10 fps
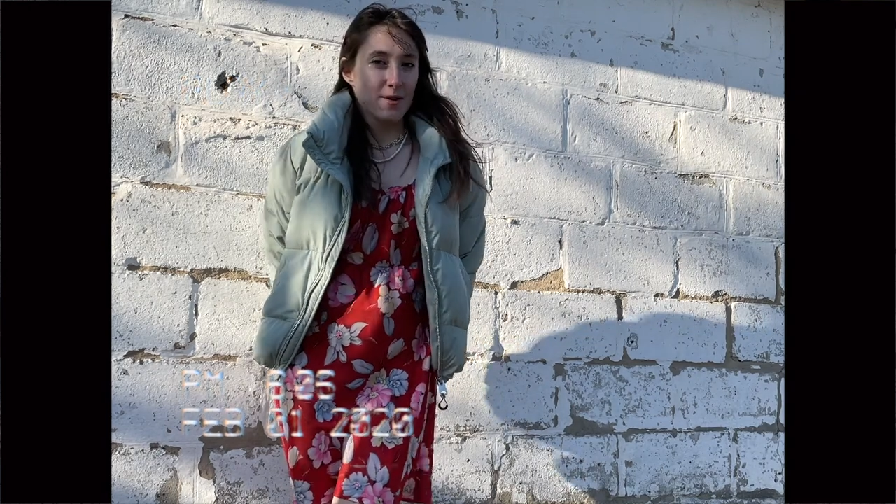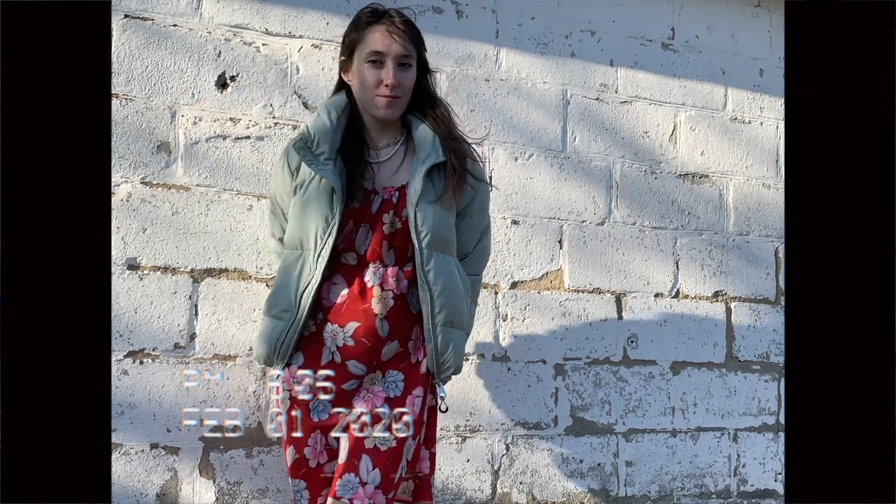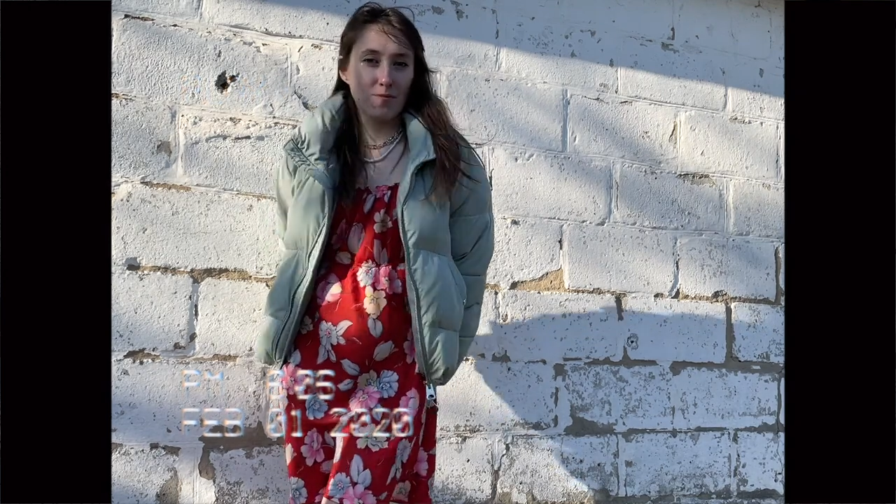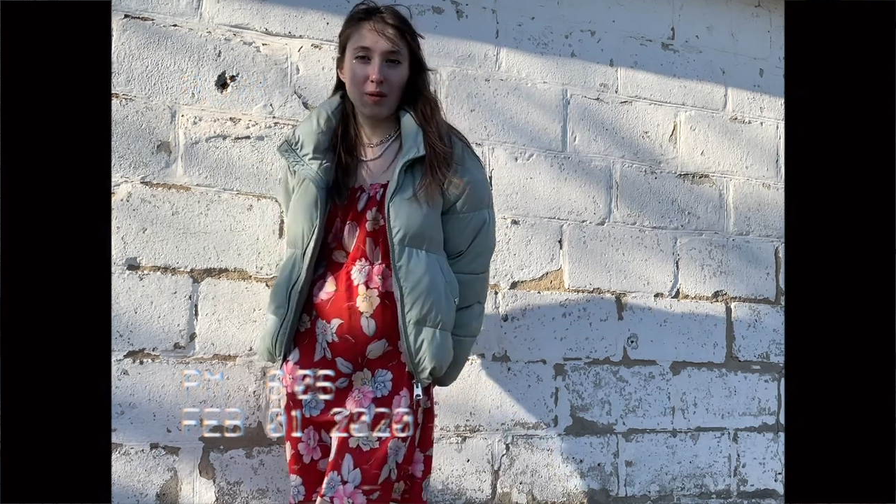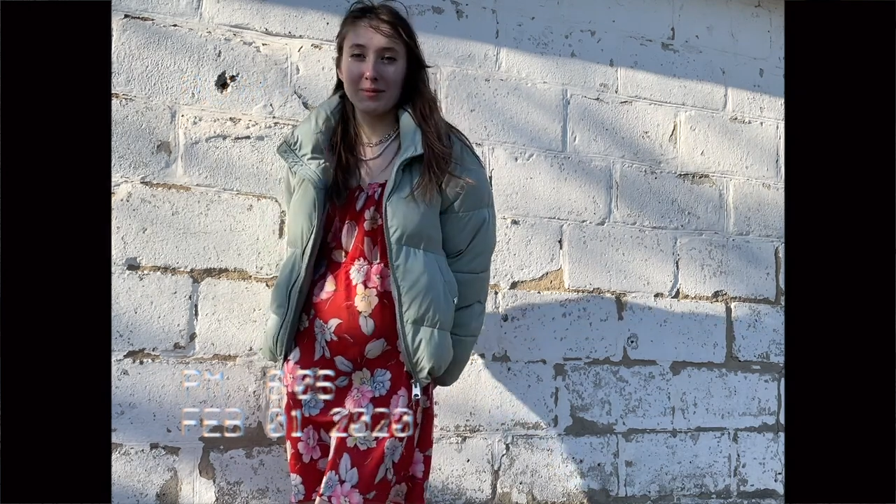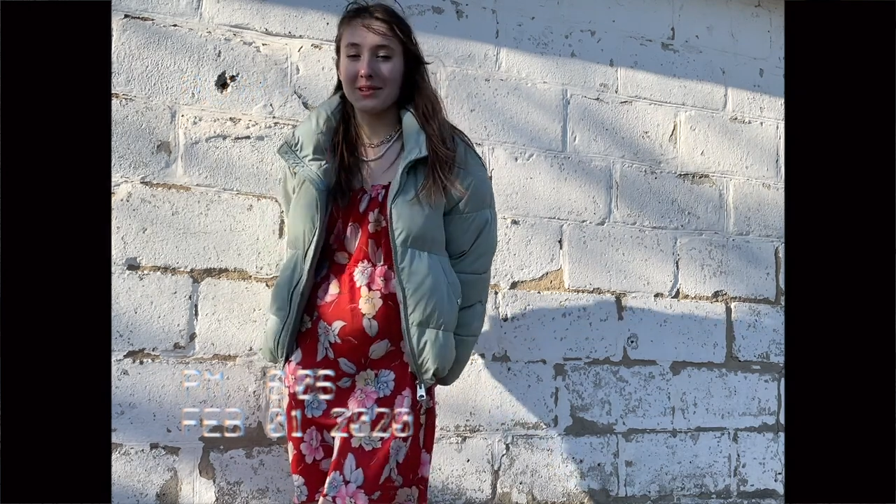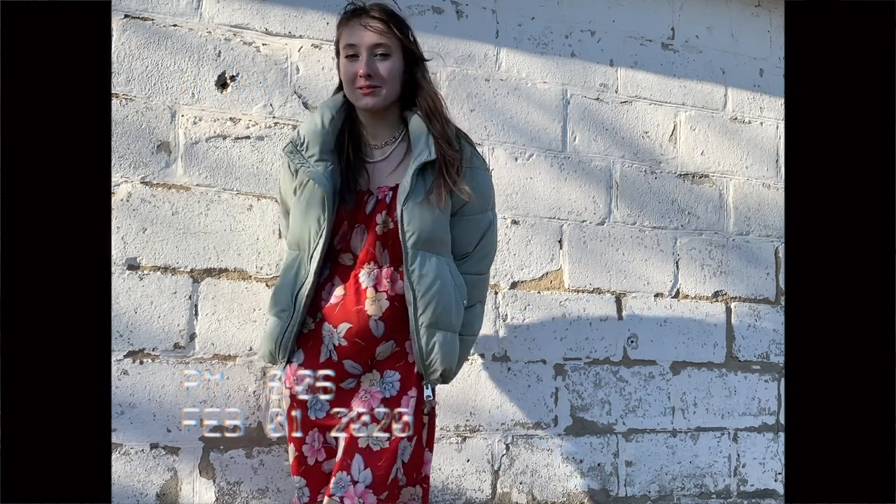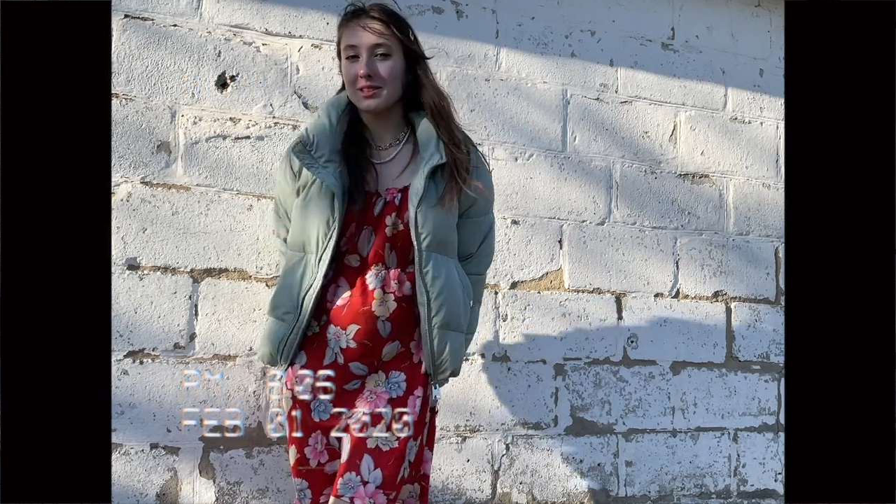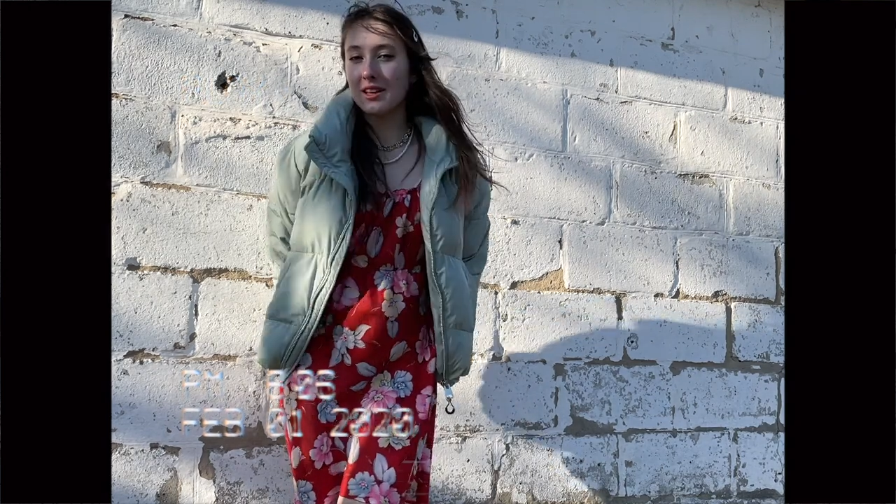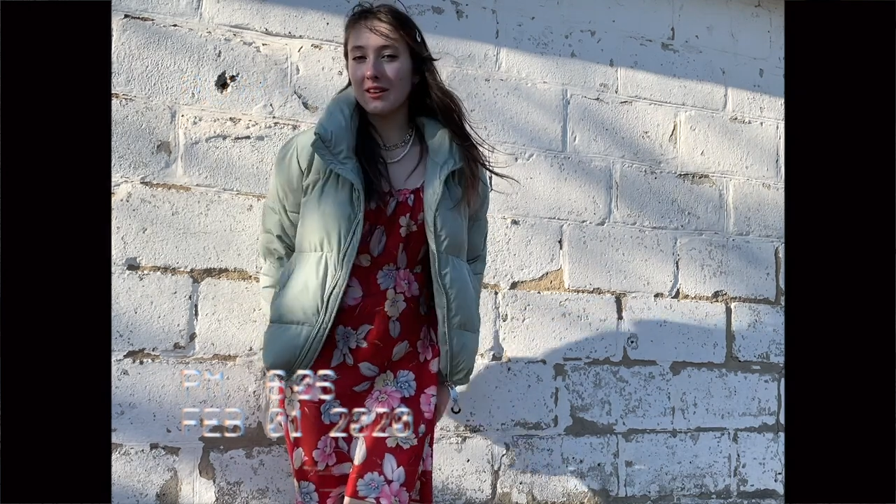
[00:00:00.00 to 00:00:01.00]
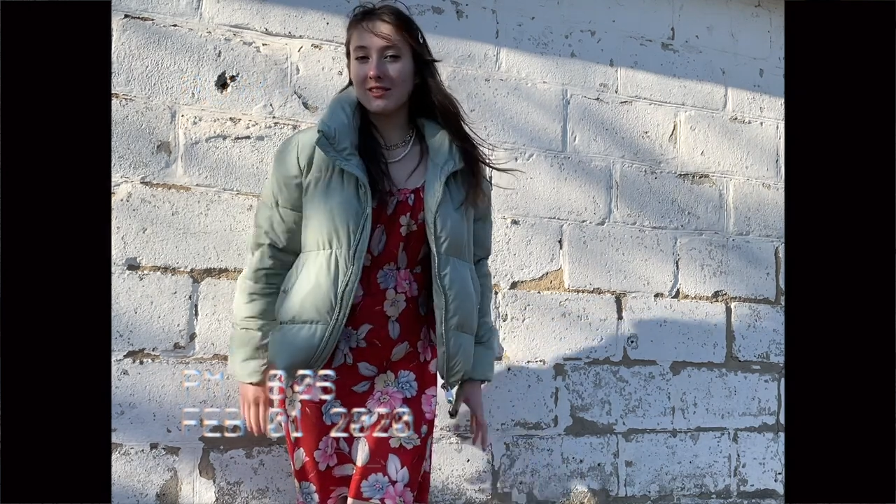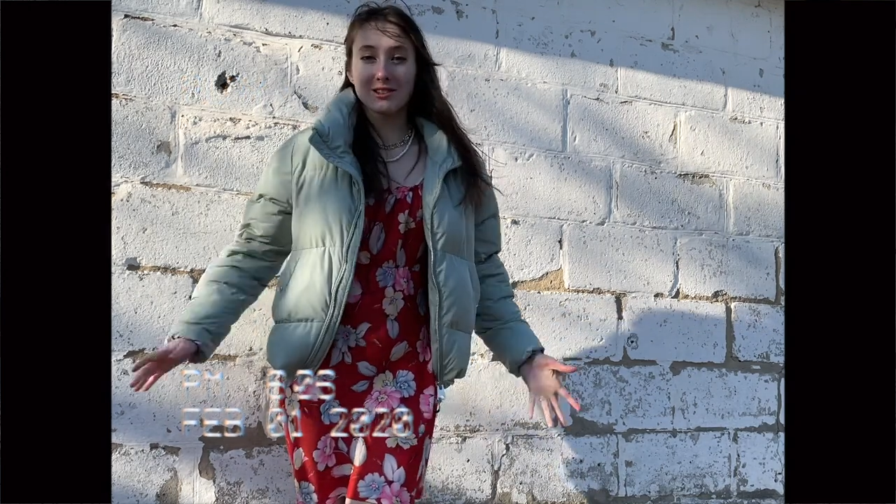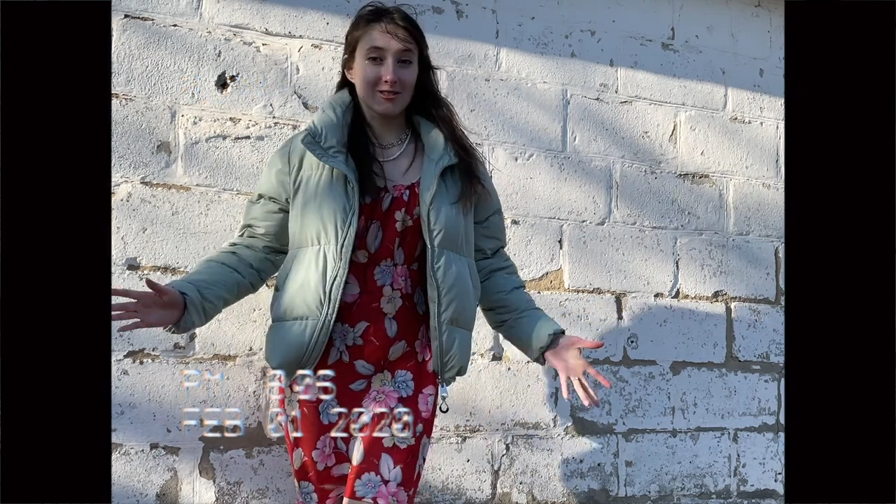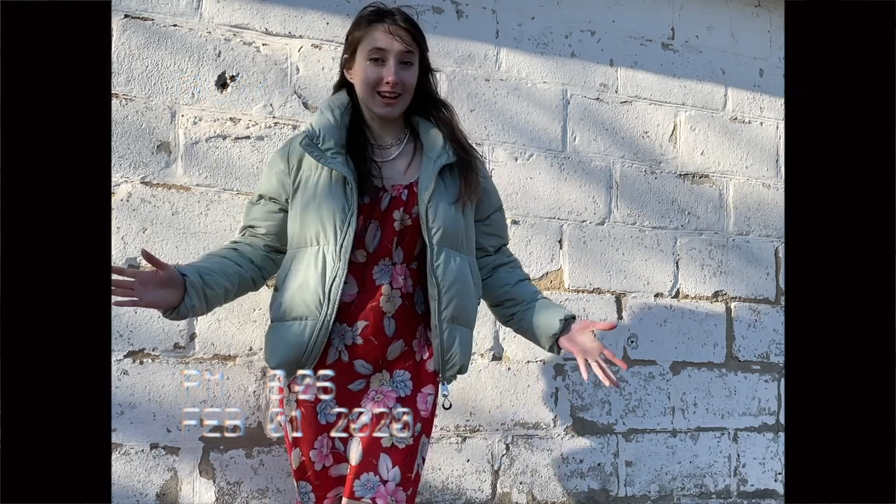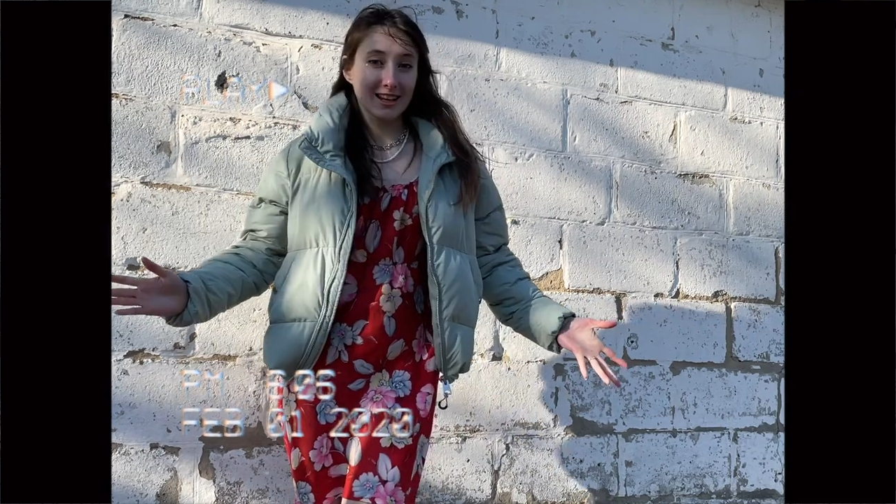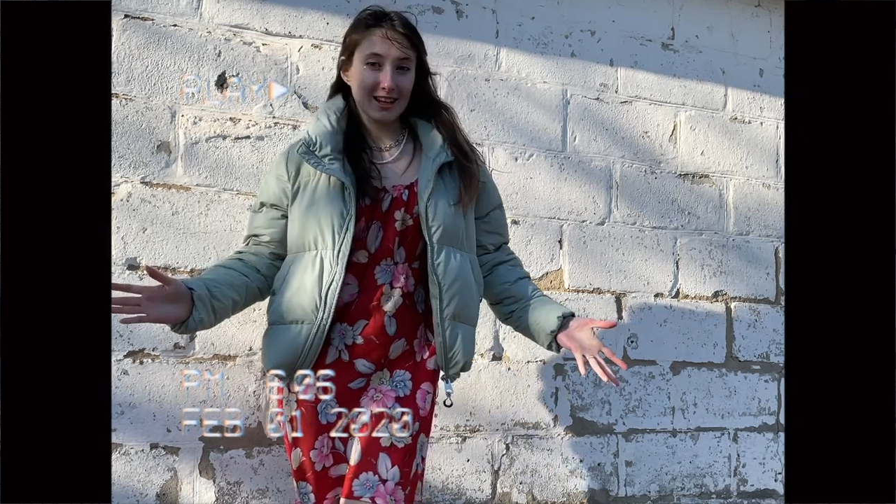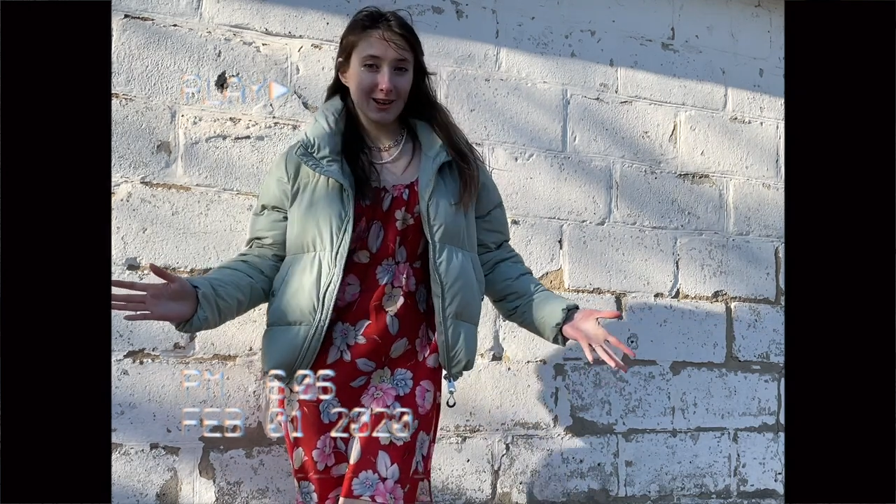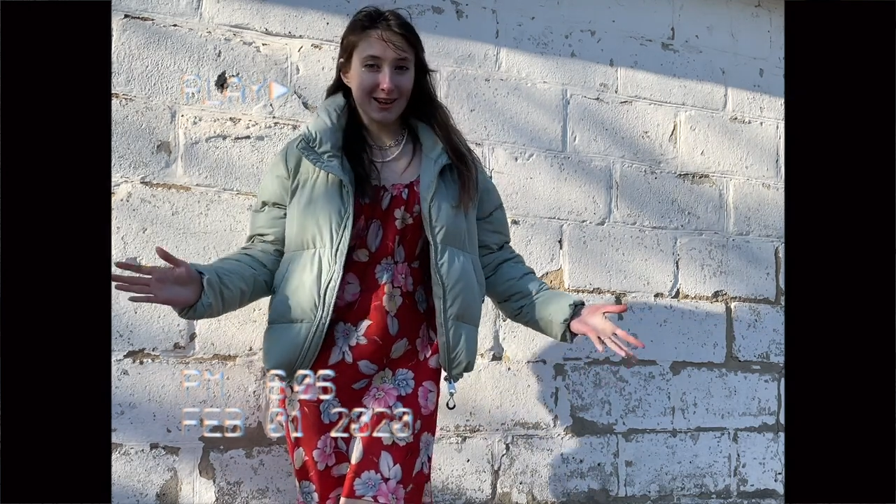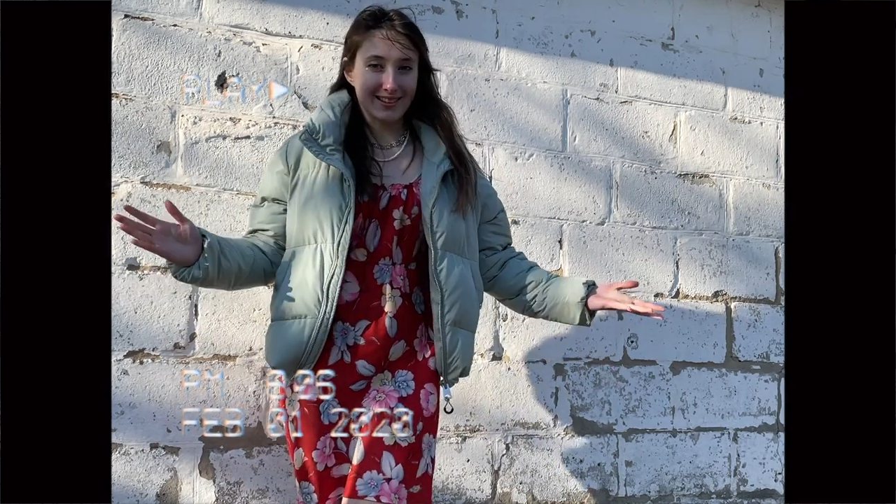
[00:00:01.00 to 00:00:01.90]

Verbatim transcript: maybe something even trendy